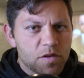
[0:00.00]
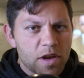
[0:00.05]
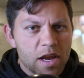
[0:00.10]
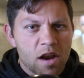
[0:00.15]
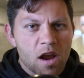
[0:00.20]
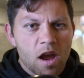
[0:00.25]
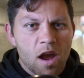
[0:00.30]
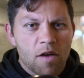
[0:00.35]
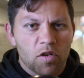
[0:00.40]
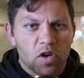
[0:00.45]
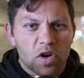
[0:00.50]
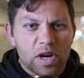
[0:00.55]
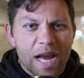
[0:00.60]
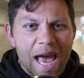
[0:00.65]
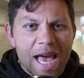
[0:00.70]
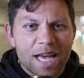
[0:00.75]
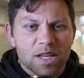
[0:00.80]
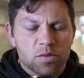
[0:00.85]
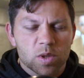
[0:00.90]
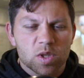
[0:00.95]
fit for
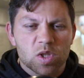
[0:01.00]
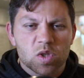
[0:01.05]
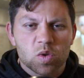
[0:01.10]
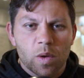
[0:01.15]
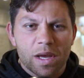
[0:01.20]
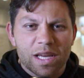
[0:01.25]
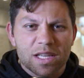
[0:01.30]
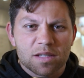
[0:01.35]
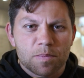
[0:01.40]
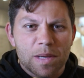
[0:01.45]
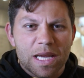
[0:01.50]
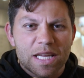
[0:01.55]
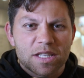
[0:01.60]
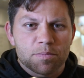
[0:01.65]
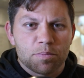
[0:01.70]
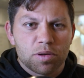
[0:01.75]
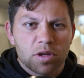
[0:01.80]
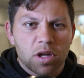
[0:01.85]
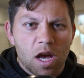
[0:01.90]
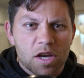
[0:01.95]
guys with swing
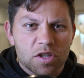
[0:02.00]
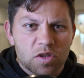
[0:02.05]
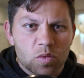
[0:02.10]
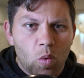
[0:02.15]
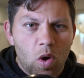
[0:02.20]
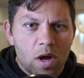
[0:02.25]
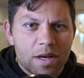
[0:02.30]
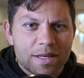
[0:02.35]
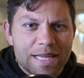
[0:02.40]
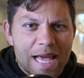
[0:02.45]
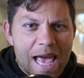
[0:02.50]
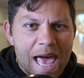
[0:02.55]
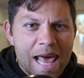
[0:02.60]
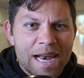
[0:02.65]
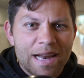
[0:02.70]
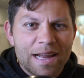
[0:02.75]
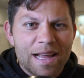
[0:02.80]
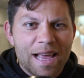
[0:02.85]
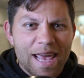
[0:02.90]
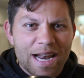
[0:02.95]
speeds plus
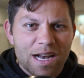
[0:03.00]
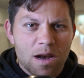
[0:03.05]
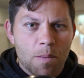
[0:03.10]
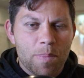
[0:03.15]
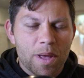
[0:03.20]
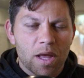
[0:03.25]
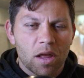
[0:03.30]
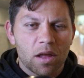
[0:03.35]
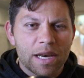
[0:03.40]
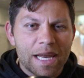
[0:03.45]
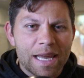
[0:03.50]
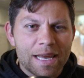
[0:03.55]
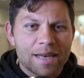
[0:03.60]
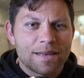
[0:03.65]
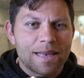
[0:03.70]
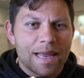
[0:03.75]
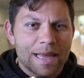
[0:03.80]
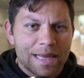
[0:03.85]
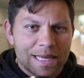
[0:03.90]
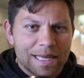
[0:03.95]
110 and an ability
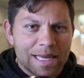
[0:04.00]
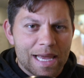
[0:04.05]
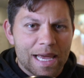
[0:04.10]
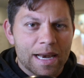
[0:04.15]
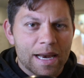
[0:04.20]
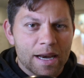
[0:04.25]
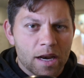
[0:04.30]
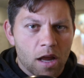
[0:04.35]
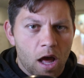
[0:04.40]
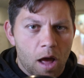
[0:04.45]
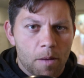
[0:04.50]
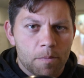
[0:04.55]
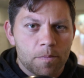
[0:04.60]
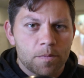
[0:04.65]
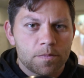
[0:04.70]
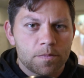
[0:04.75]
to get it up.